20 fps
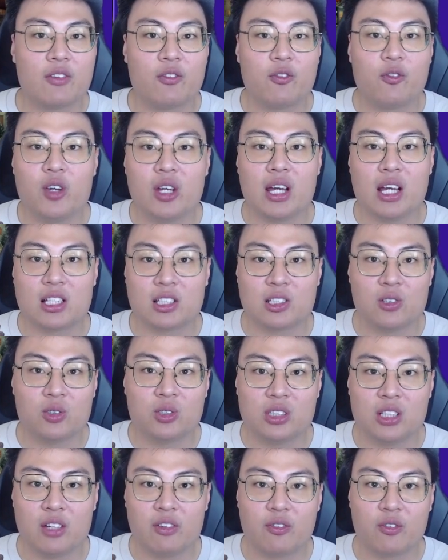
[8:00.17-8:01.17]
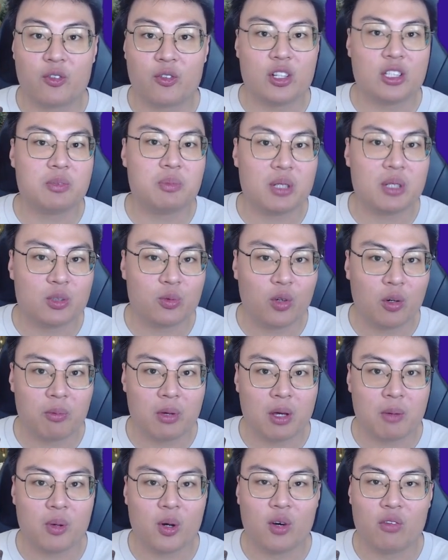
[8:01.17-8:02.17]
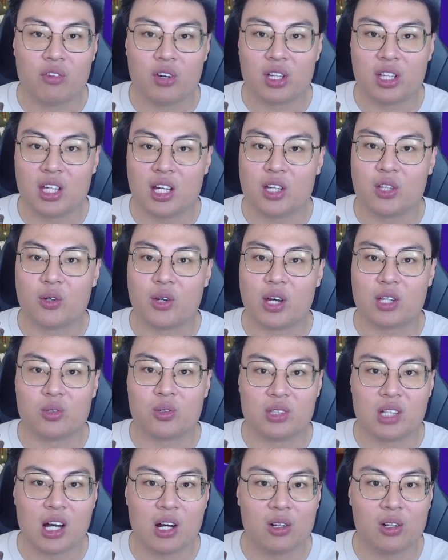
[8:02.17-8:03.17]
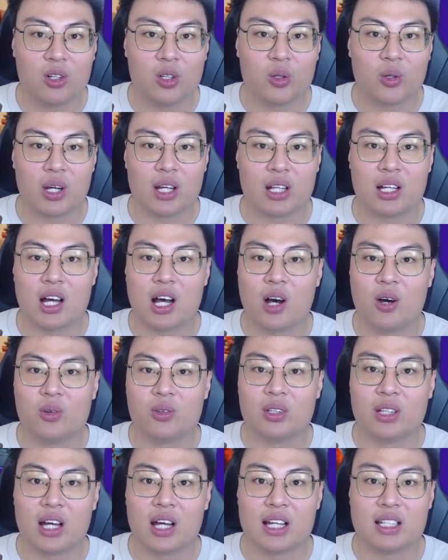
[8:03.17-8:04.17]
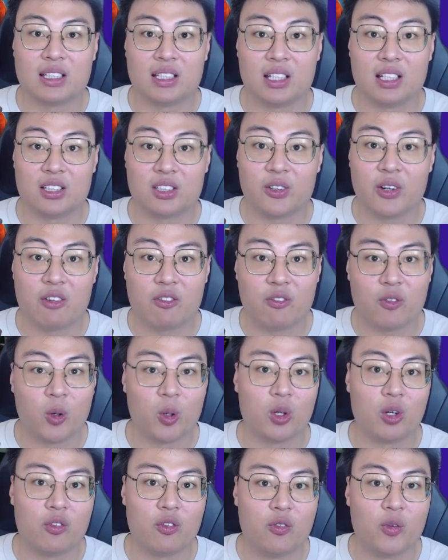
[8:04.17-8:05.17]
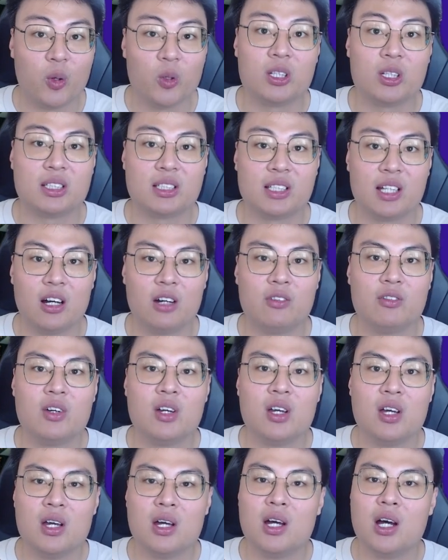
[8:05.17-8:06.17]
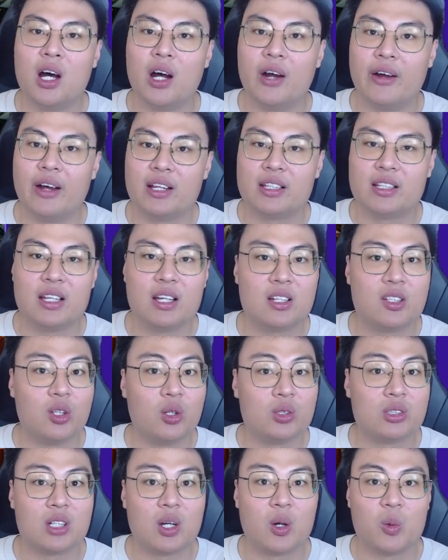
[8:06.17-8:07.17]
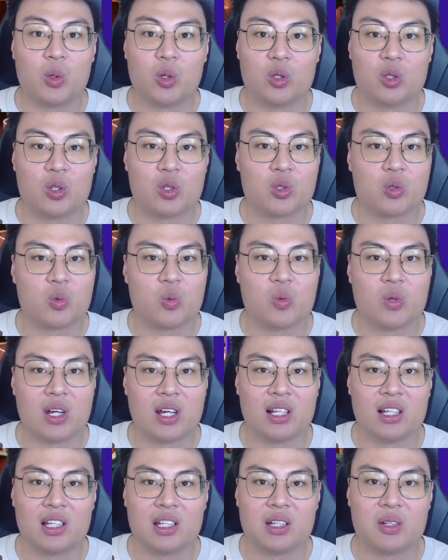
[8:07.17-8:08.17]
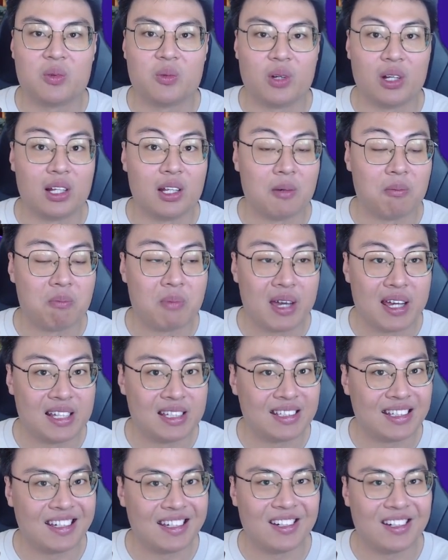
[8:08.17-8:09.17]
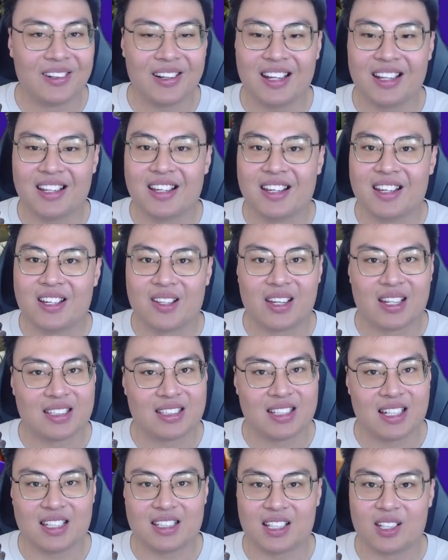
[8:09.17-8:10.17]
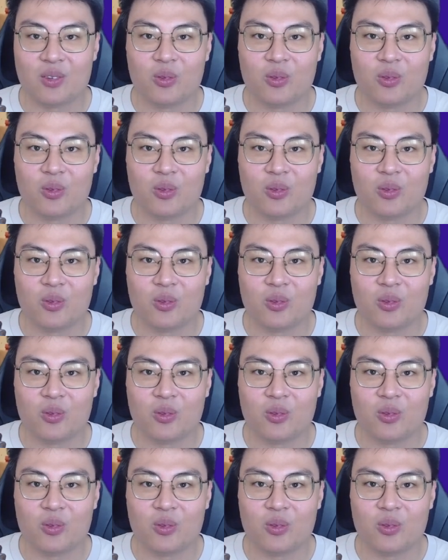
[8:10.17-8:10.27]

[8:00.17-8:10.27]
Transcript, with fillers: free exclusive Christmas wallpaper over here. You get to download, look at how nice it is, all right, for your phone itself. All right, this, those are uh, those really, really amazing, all right. You can set this as a